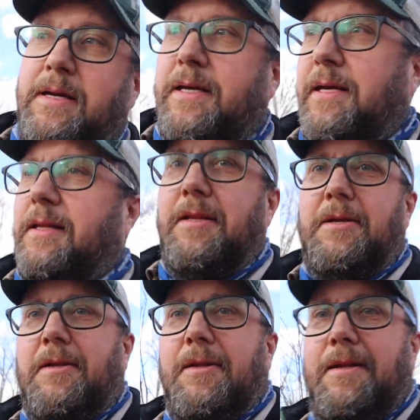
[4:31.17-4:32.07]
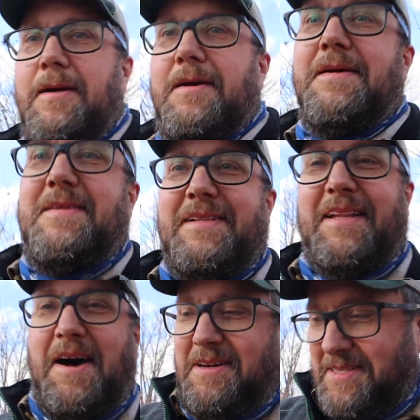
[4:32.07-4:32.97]
get a little
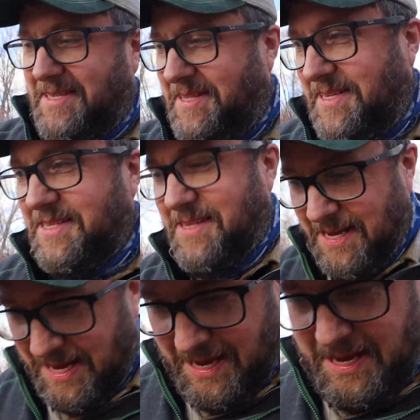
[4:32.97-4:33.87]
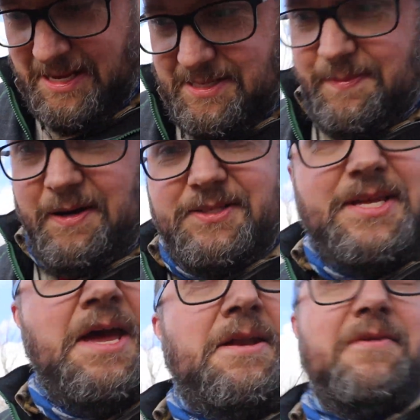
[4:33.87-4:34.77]
lost in this small
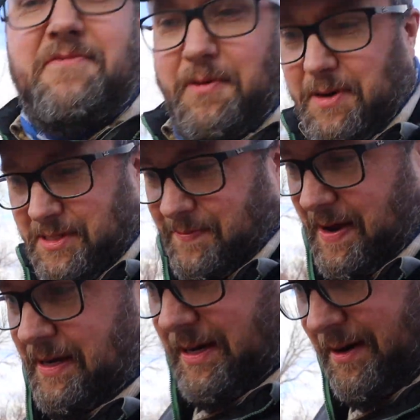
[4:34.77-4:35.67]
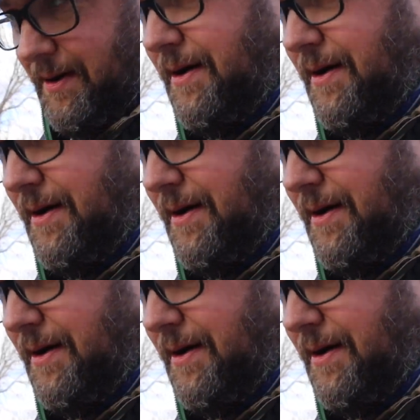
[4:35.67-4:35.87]
stand of forest back here.